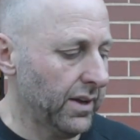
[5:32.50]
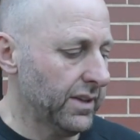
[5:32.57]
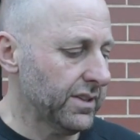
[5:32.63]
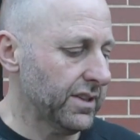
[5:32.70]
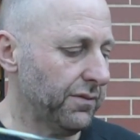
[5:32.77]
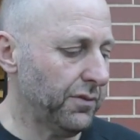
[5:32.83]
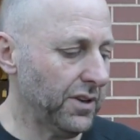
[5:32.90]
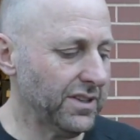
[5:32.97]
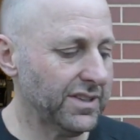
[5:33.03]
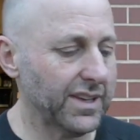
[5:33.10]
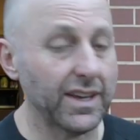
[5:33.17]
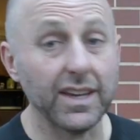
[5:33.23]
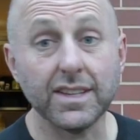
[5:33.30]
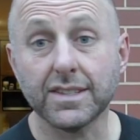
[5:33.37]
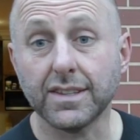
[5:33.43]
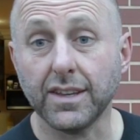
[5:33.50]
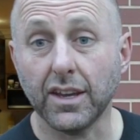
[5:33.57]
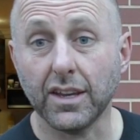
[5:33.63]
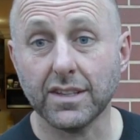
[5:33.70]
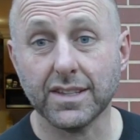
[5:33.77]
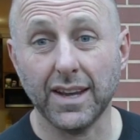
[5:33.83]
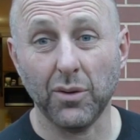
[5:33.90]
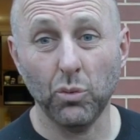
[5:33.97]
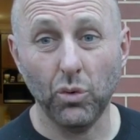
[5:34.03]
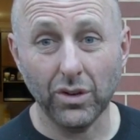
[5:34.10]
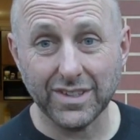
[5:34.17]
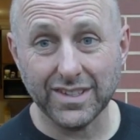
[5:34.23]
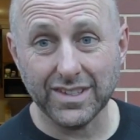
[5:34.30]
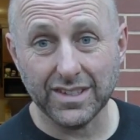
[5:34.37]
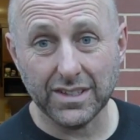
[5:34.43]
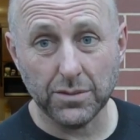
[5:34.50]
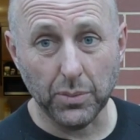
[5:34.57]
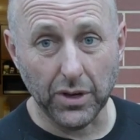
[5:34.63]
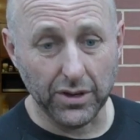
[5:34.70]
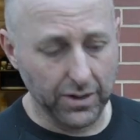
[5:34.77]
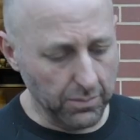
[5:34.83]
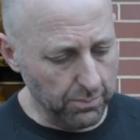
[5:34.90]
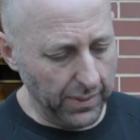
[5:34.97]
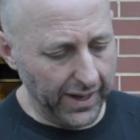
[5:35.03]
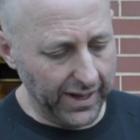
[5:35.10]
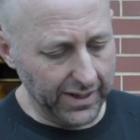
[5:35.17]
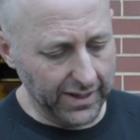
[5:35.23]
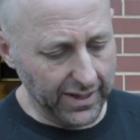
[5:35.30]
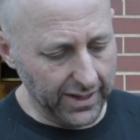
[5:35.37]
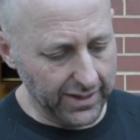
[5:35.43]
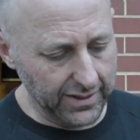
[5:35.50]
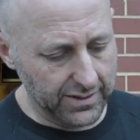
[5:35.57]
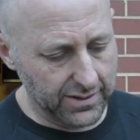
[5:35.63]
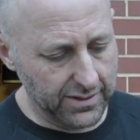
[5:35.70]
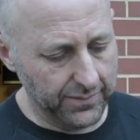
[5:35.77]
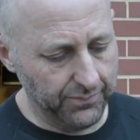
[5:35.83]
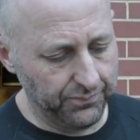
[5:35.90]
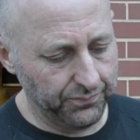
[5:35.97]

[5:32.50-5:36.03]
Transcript: So the first thing is you're going to say, what does this bow compete against?